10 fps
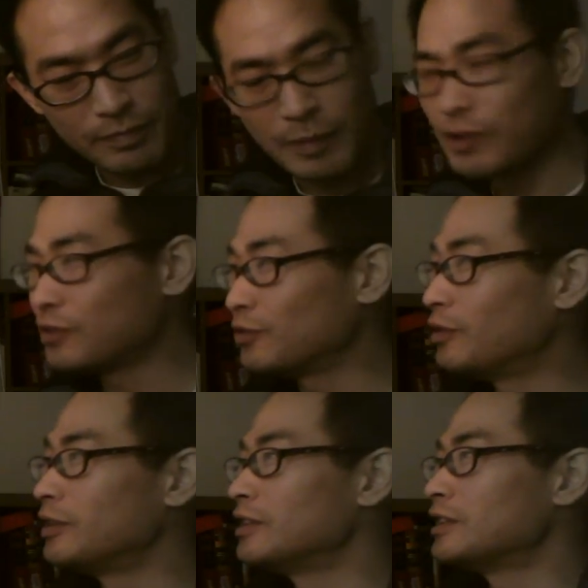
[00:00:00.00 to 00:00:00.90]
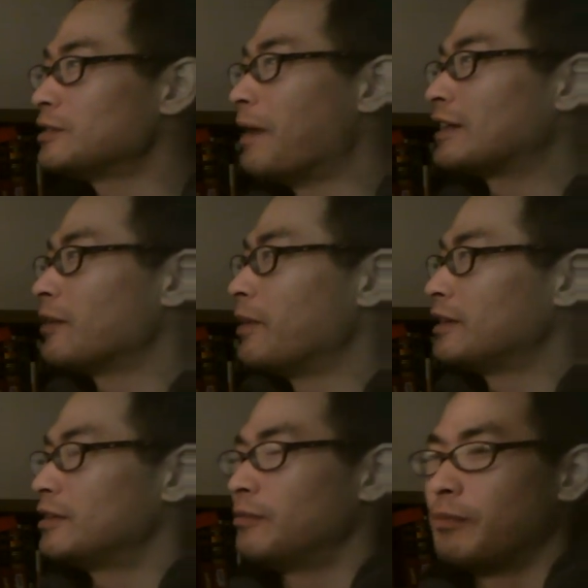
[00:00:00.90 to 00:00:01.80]
Because it's
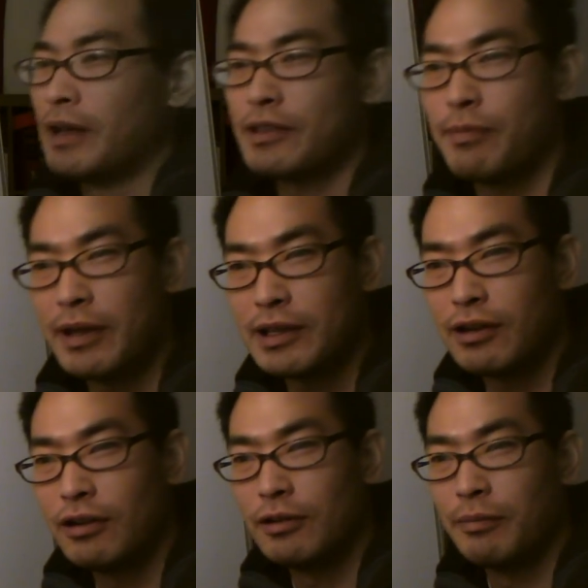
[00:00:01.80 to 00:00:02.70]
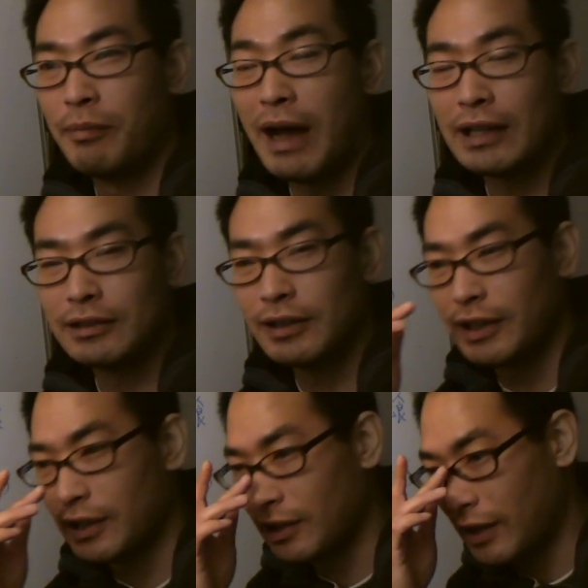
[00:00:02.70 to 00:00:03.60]
mathematical
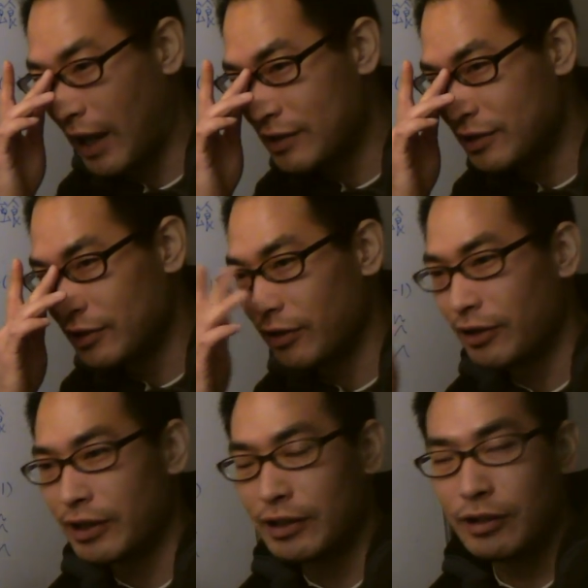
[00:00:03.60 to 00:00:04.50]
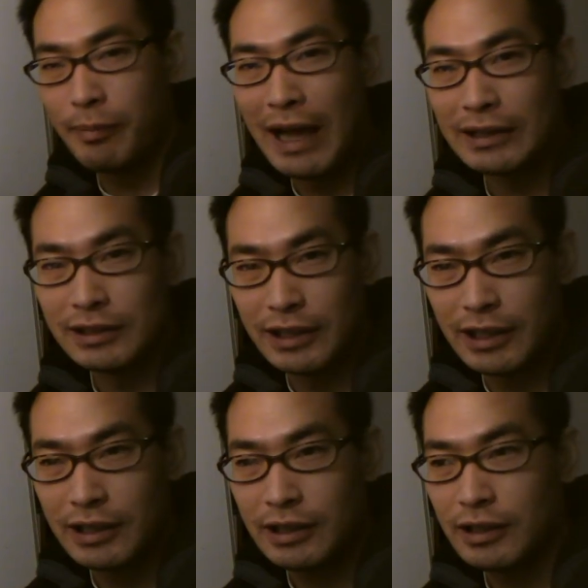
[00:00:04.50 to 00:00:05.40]
modeling, engineering.
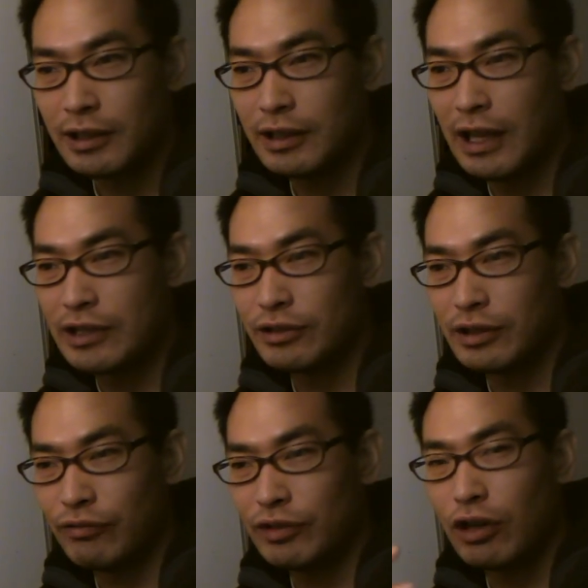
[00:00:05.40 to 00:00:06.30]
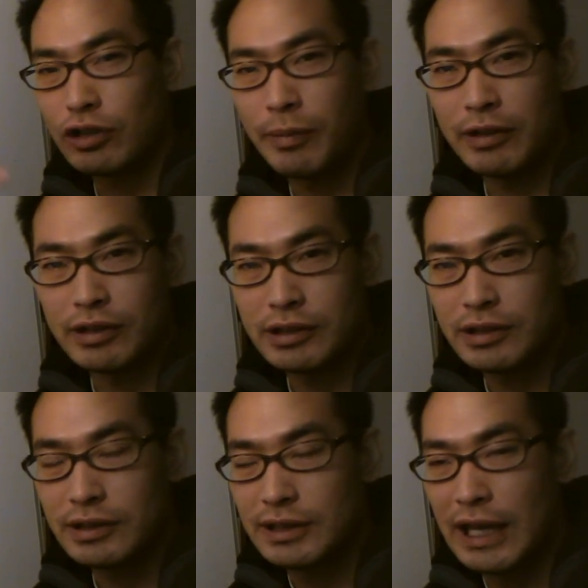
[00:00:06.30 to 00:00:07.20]
Modeling we talked about this.
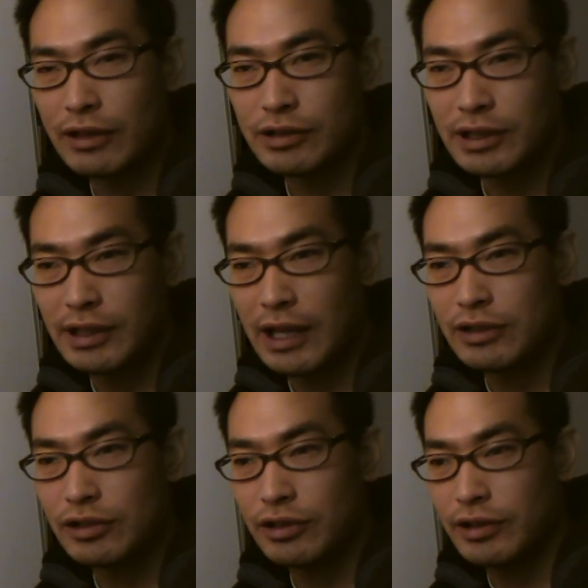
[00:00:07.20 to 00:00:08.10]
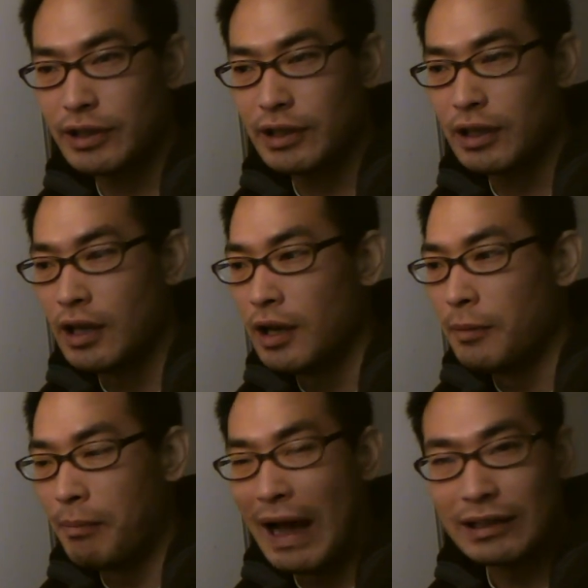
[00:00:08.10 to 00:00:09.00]
Science in engineering.
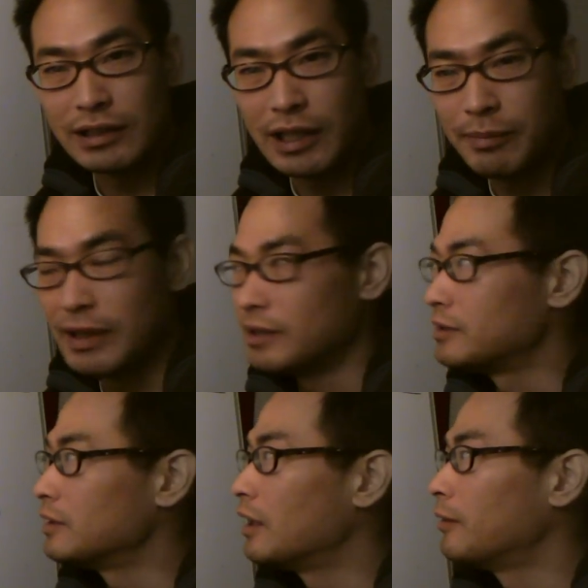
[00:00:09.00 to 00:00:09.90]
Modeling means